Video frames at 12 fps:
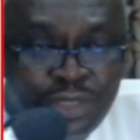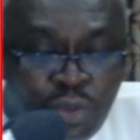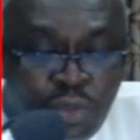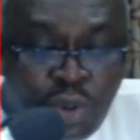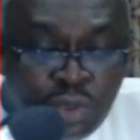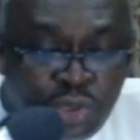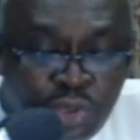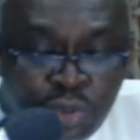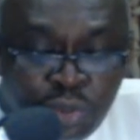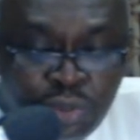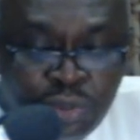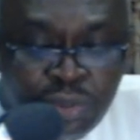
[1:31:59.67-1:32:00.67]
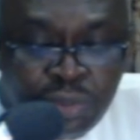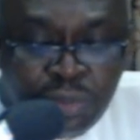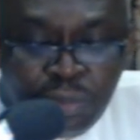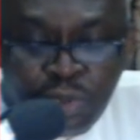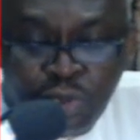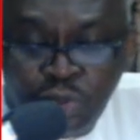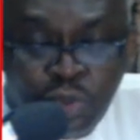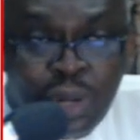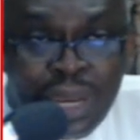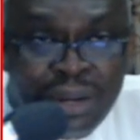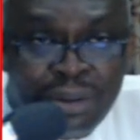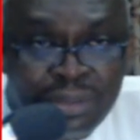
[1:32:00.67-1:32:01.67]
One truth, but two
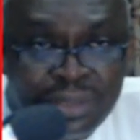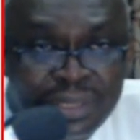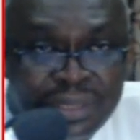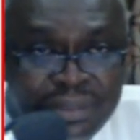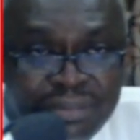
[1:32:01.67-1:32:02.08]
errors.